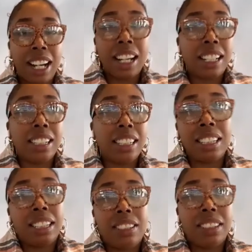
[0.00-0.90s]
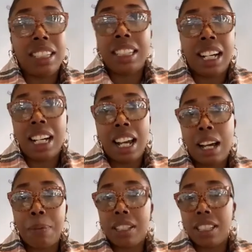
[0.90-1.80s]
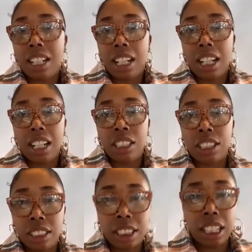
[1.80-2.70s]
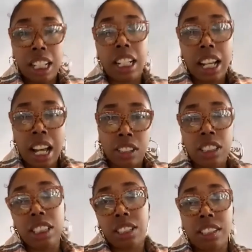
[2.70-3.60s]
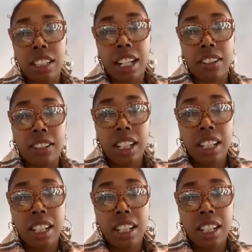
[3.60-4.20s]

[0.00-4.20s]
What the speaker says: I could literally die happy today just seeing how she turned out.